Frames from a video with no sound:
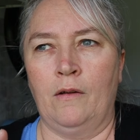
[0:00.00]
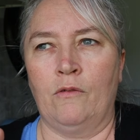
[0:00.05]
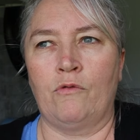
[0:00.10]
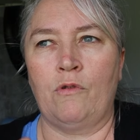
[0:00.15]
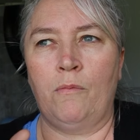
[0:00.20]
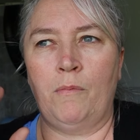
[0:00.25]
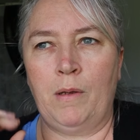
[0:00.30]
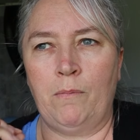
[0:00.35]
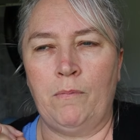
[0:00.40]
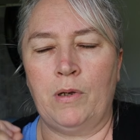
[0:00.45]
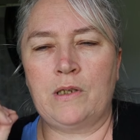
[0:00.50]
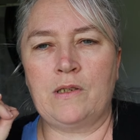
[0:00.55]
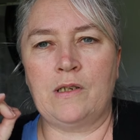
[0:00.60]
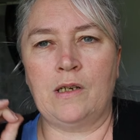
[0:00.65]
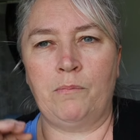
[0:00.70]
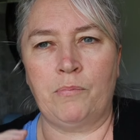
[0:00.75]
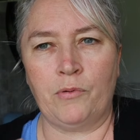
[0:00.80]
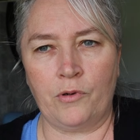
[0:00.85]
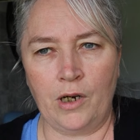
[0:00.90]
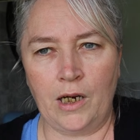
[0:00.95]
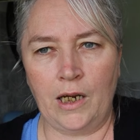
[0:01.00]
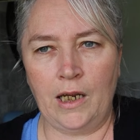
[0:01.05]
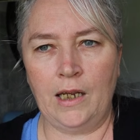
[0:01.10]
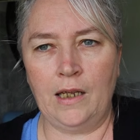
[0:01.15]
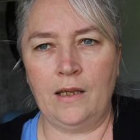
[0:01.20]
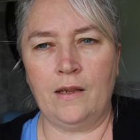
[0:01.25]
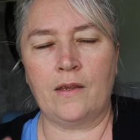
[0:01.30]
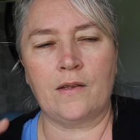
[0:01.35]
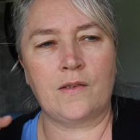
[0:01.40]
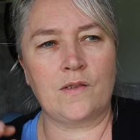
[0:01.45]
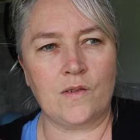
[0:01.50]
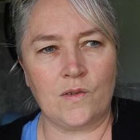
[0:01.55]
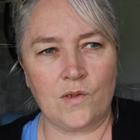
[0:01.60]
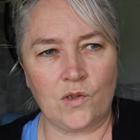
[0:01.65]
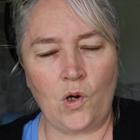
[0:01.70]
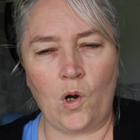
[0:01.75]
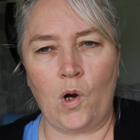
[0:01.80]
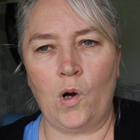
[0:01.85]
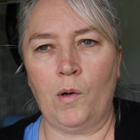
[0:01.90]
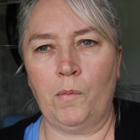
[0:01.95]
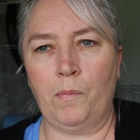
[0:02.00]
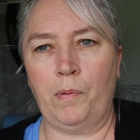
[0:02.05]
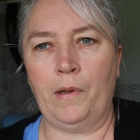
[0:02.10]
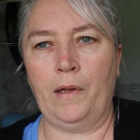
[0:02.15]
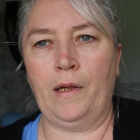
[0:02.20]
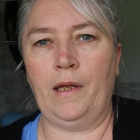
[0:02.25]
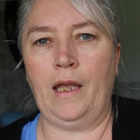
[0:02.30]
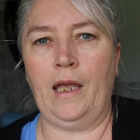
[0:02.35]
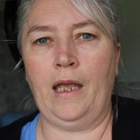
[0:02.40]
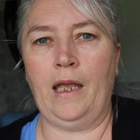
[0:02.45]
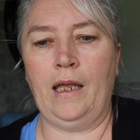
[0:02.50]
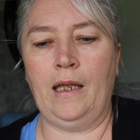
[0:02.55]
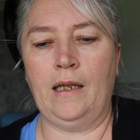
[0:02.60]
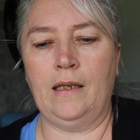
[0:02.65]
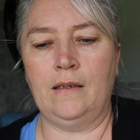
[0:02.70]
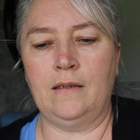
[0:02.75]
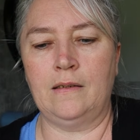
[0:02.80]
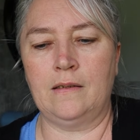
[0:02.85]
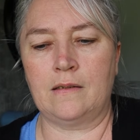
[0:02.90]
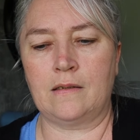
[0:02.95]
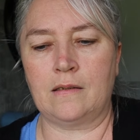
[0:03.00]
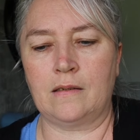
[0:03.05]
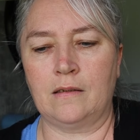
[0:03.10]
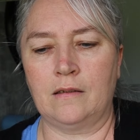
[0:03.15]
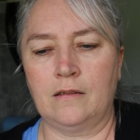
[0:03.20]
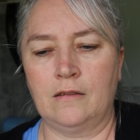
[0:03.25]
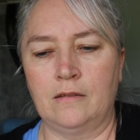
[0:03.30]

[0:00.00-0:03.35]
remember to breathe, stop, and